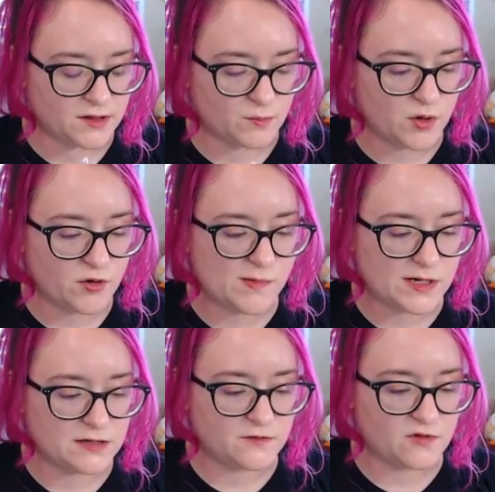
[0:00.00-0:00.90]
the Pokemon
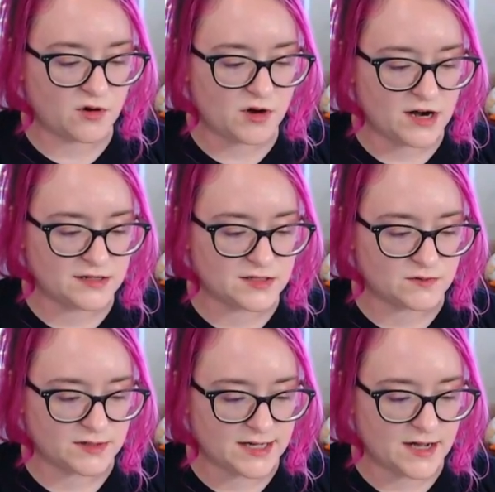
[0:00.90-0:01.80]
in the foreground is
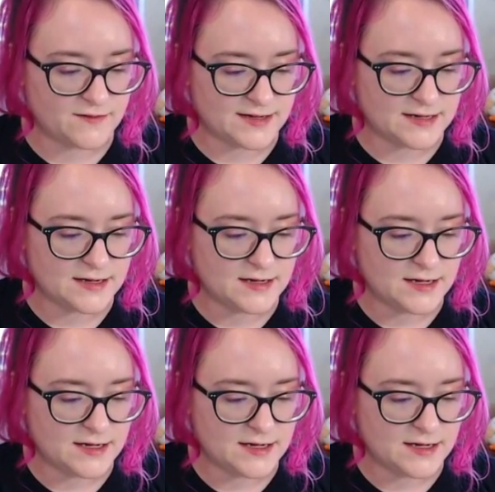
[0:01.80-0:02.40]
really heavy,